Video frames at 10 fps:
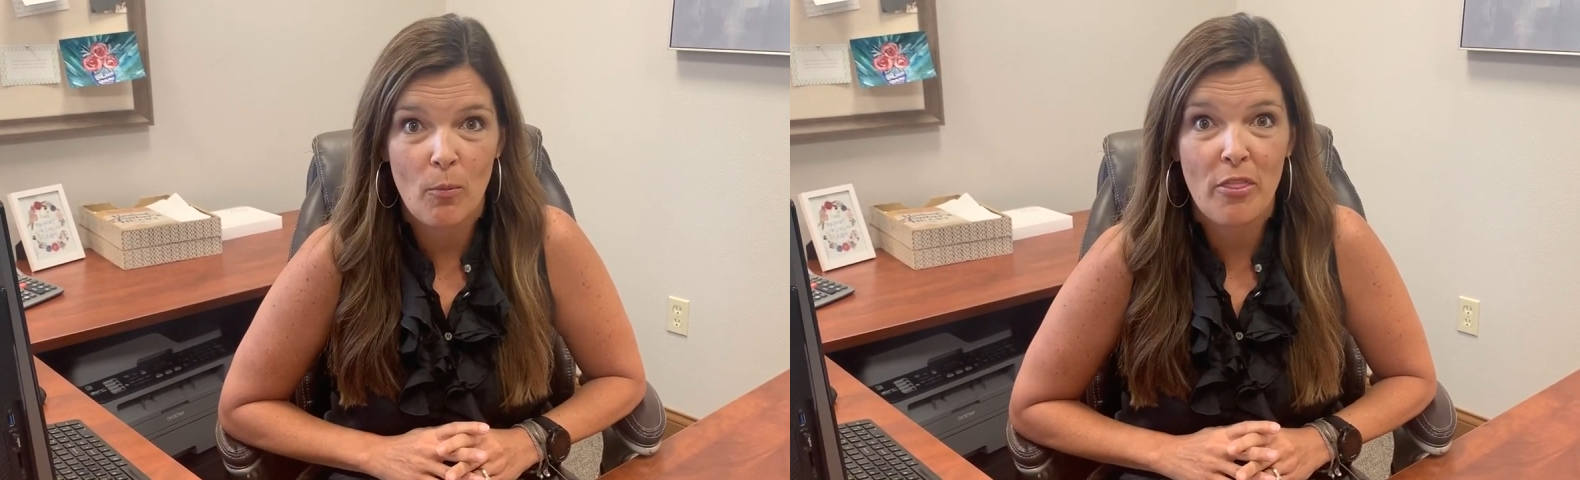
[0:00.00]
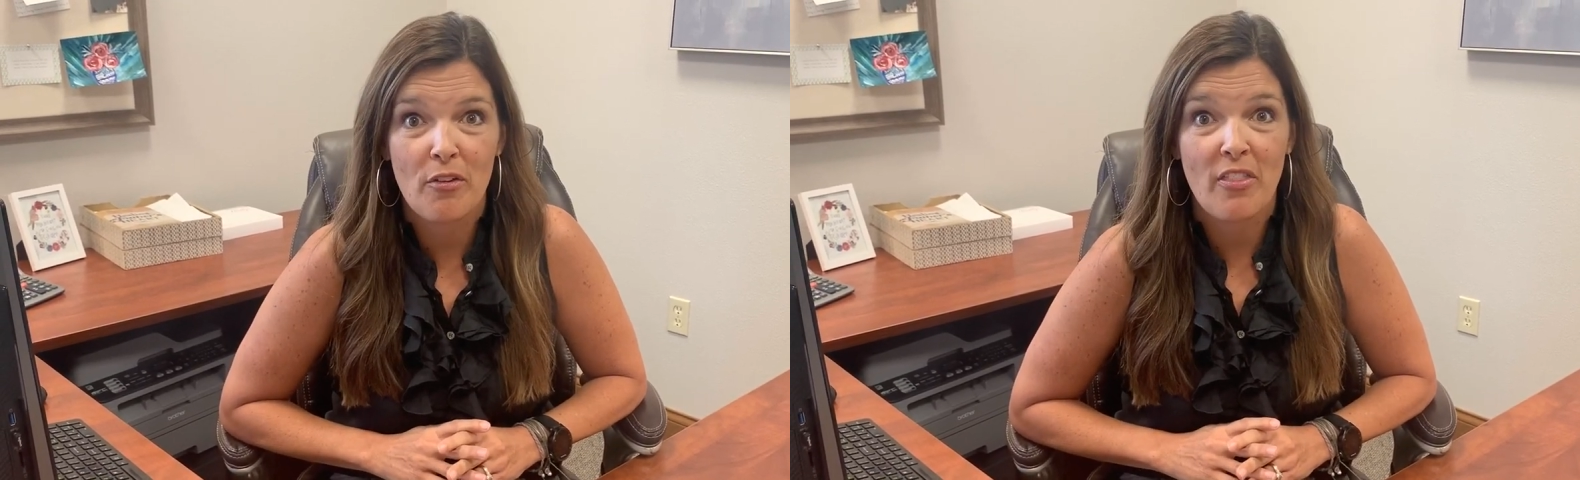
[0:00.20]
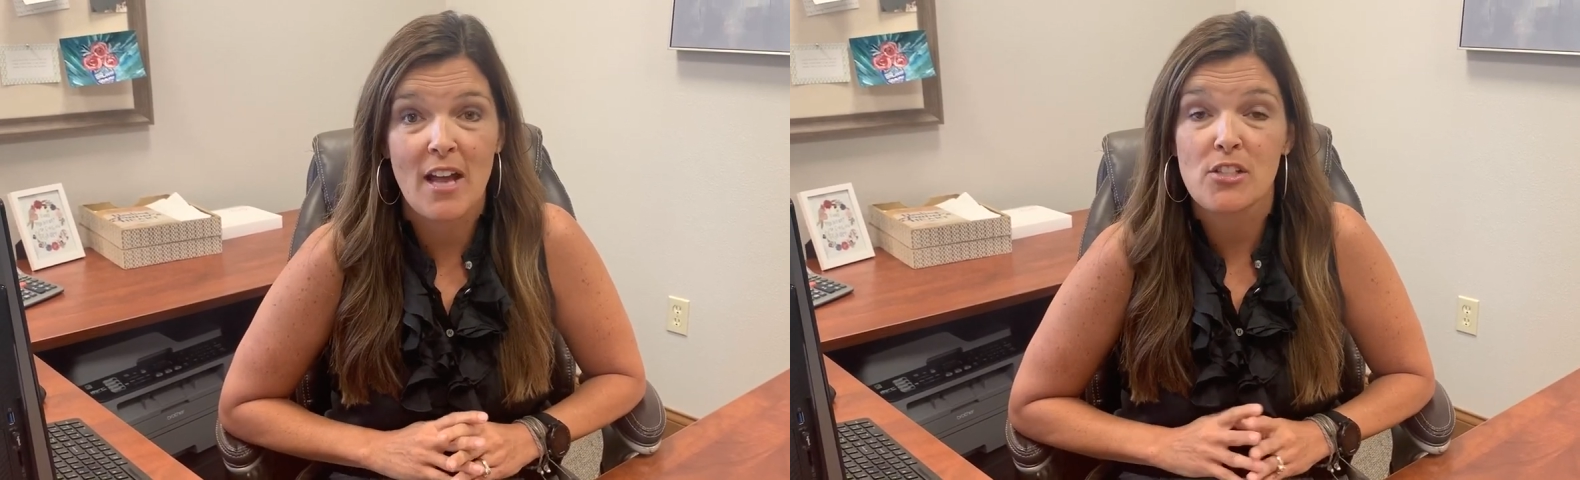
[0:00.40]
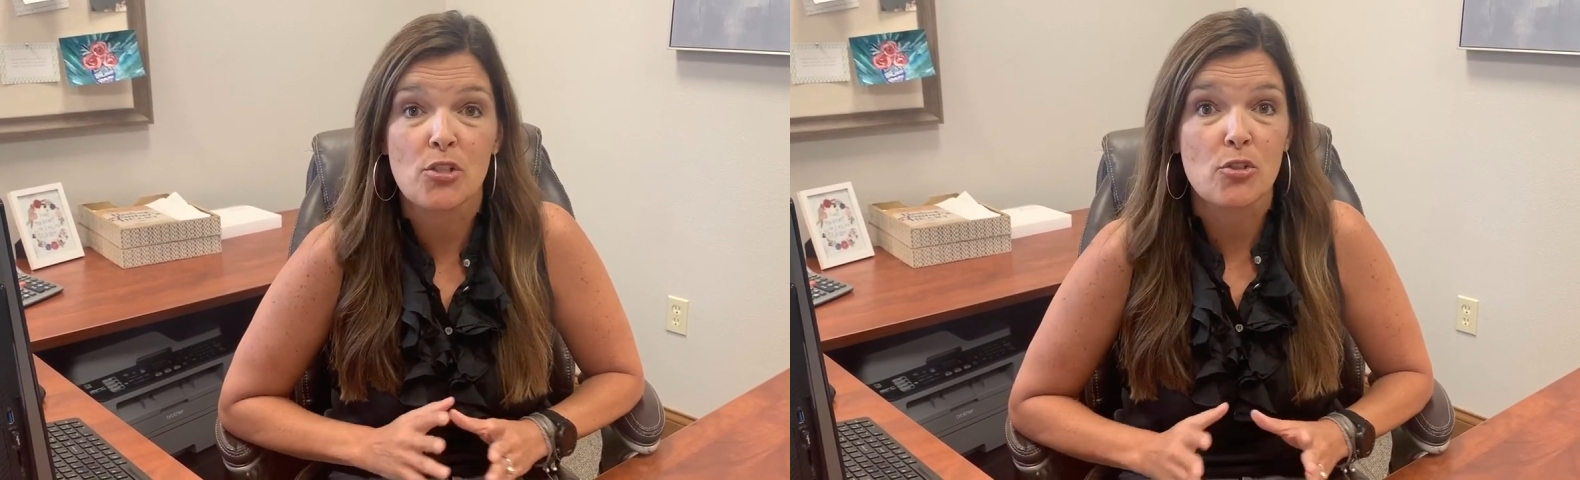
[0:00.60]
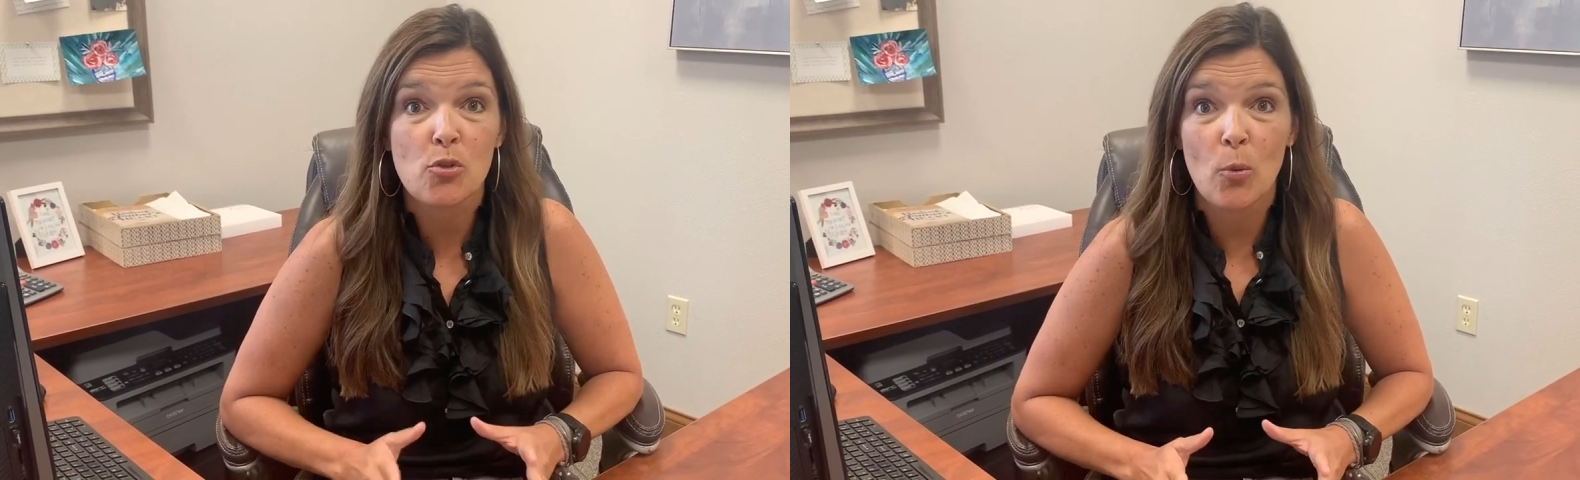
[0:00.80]
whether that's
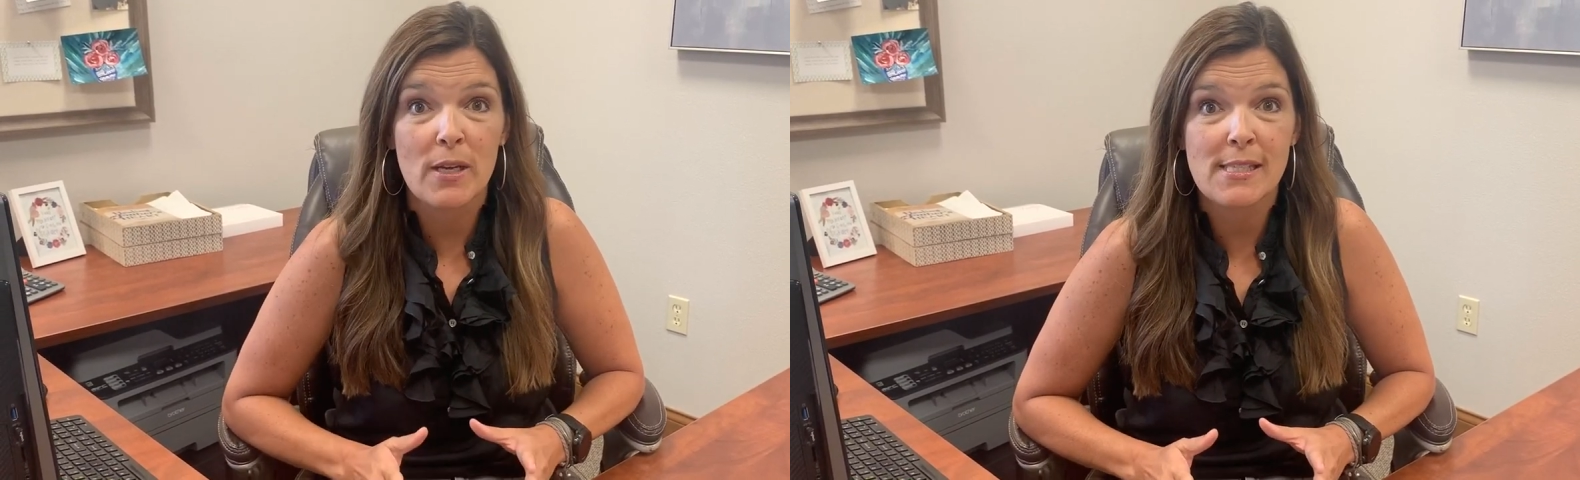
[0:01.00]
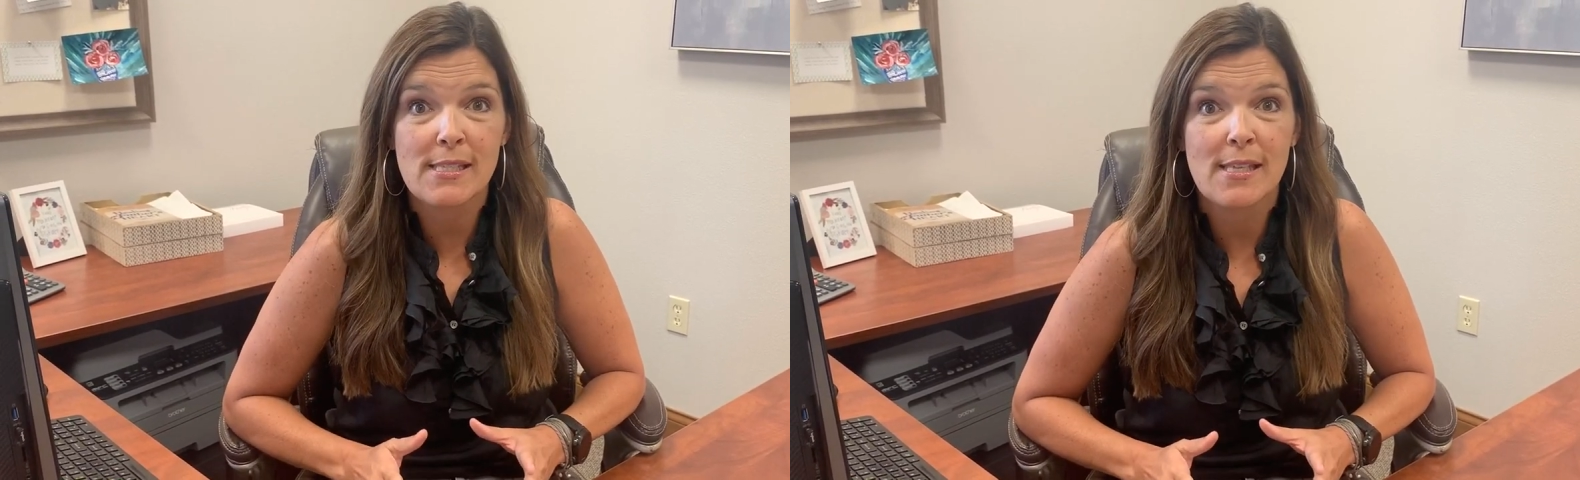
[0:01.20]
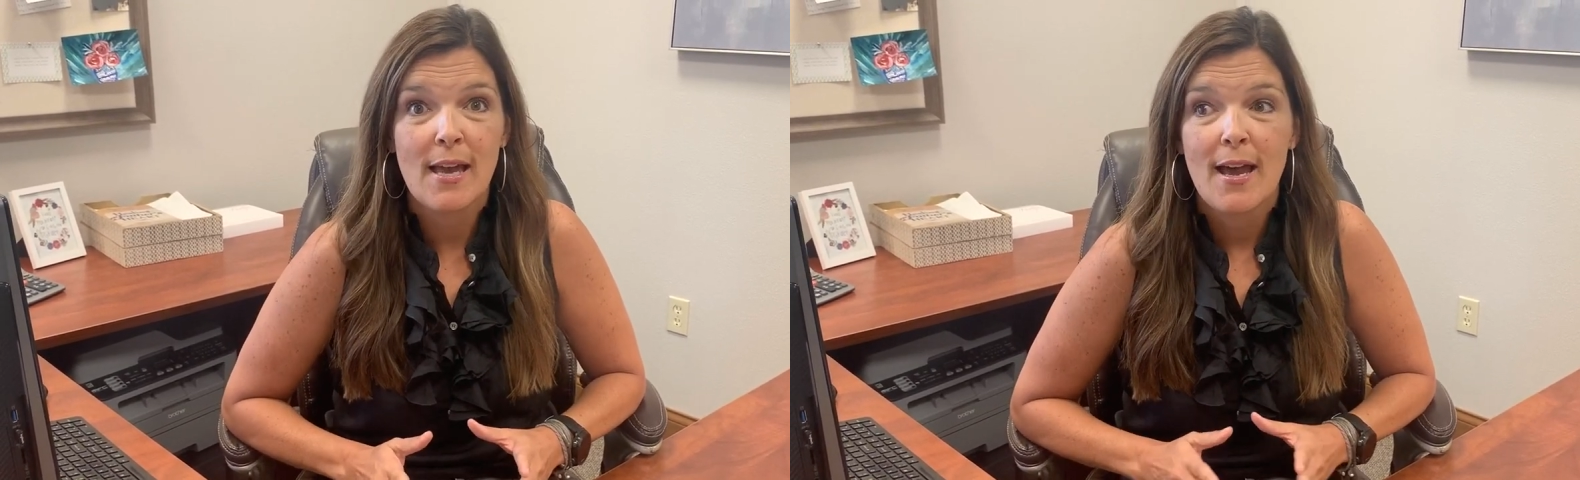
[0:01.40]
your choice.